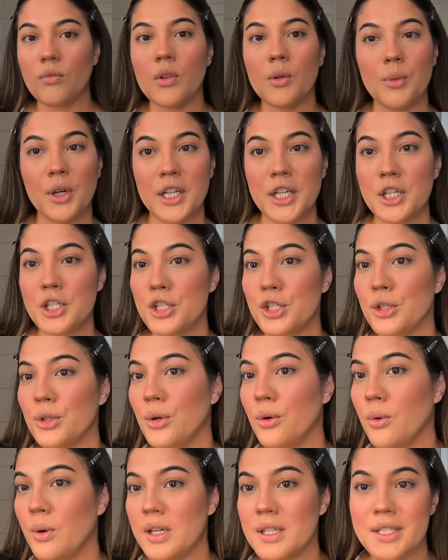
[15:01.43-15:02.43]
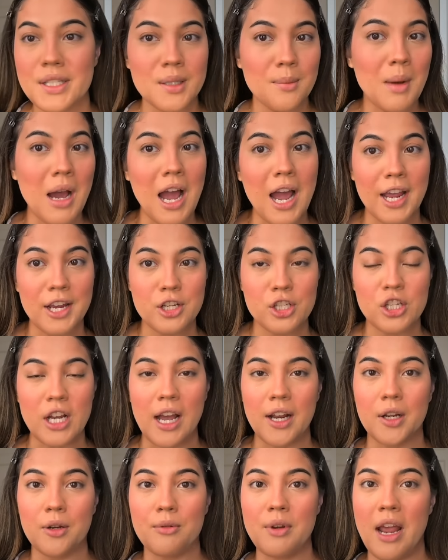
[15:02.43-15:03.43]
We're gonna do some
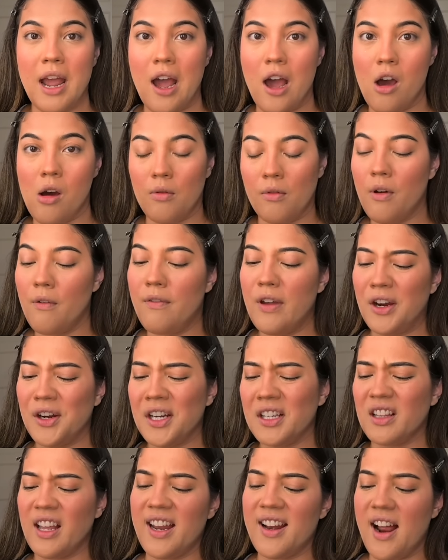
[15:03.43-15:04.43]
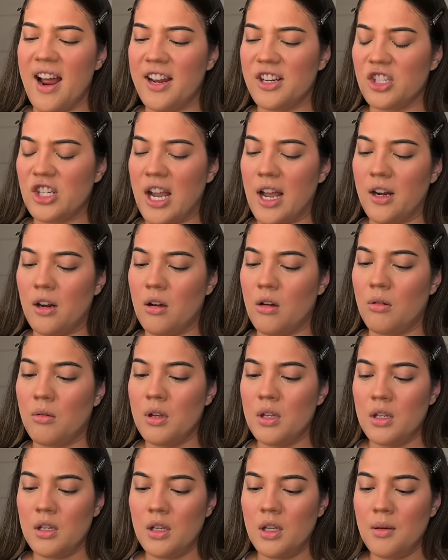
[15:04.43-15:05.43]
eyeshadow now, a very light eyeshadow
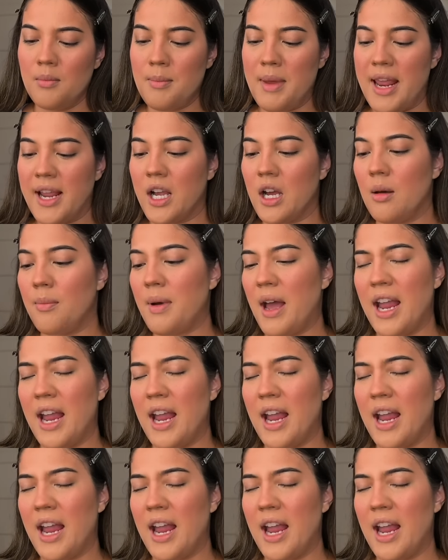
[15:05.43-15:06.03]
makeup.